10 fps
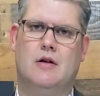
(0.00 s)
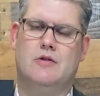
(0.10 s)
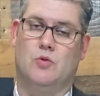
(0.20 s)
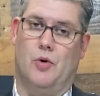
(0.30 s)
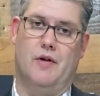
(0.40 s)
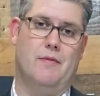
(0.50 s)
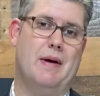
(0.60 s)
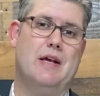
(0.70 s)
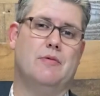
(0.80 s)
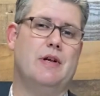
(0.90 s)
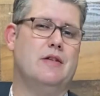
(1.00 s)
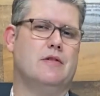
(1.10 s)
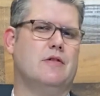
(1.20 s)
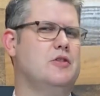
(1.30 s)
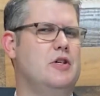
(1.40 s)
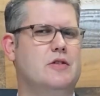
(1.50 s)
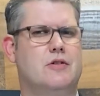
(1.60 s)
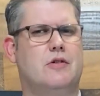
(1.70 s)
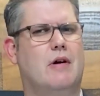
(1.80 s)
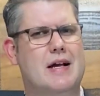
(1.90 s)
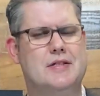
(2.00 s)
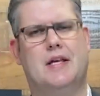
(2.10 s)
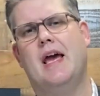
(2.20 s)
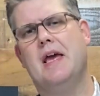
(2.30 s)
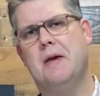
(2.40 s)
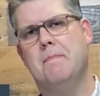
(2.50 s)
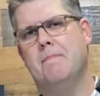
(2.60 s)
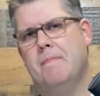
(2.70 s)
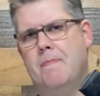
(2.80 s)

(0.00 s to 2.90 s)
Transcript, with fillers: It's one of the main reasons that Jesus Christ came,